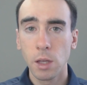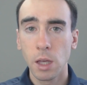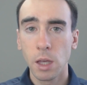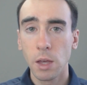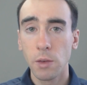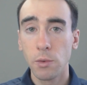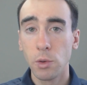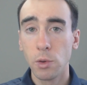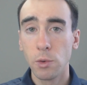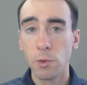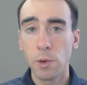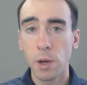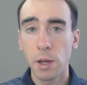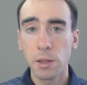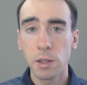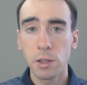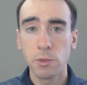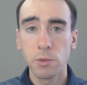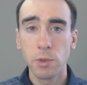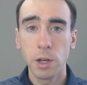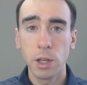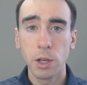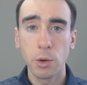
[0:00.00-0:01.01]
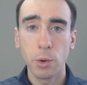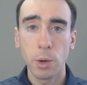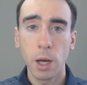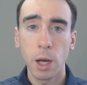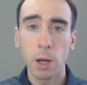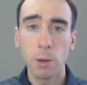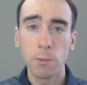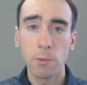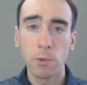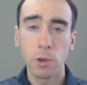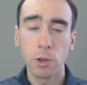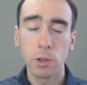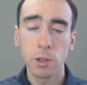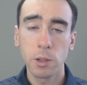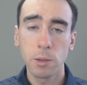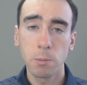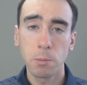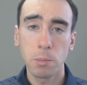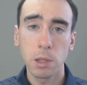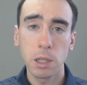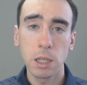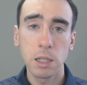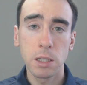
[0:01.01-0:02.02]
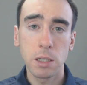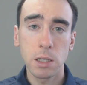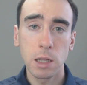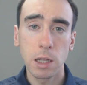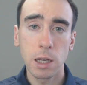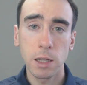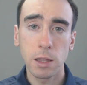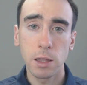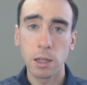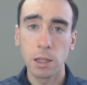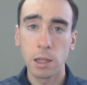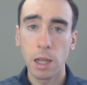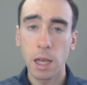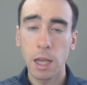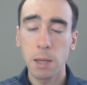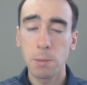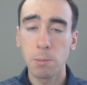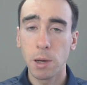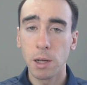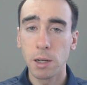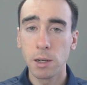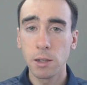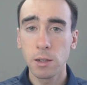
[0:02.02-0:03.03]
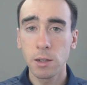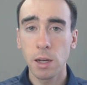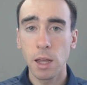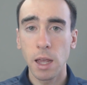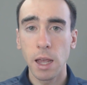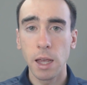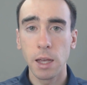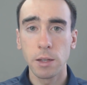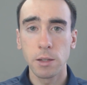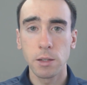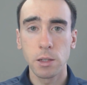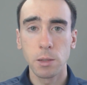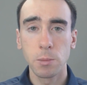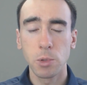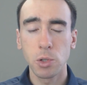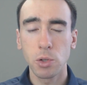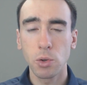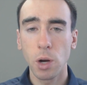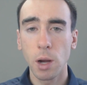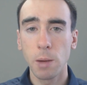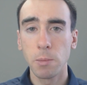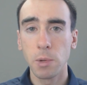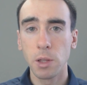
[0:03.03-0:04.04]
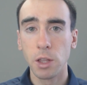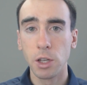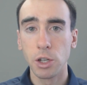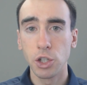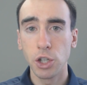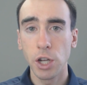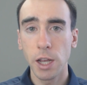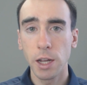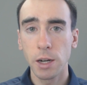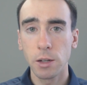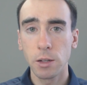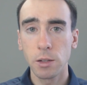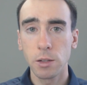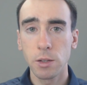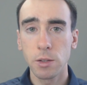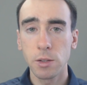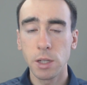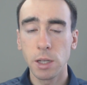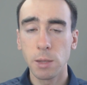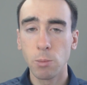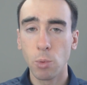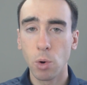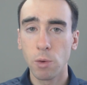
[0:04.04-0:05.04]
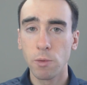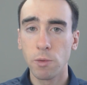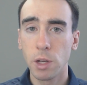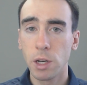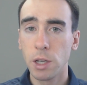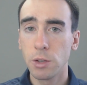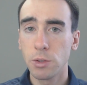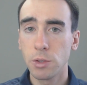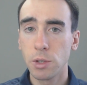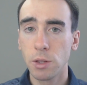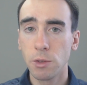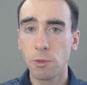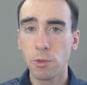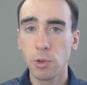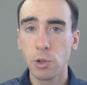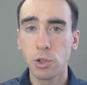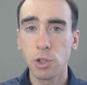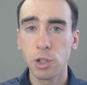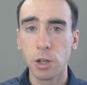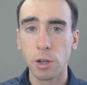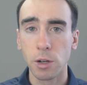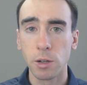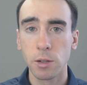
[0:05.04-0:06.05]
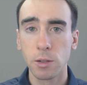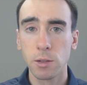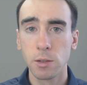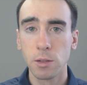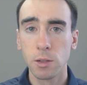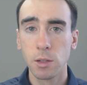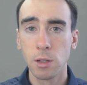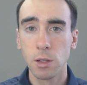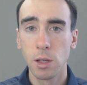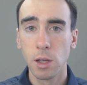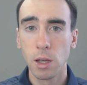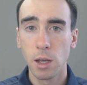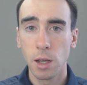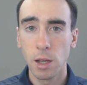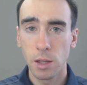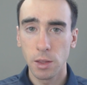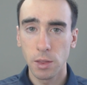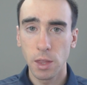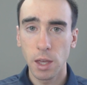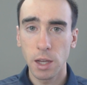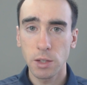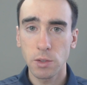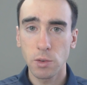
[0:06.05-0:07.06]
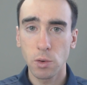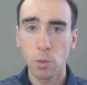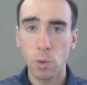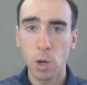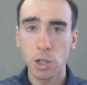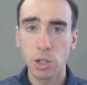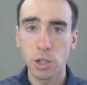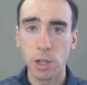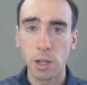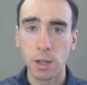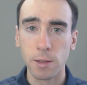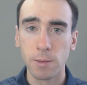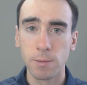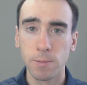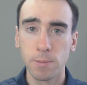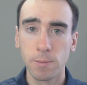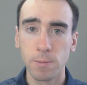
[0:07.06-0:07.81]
If you found this video helpful, please click the like button and subscribe to the channel to see more videos in the future. Thanks for watching.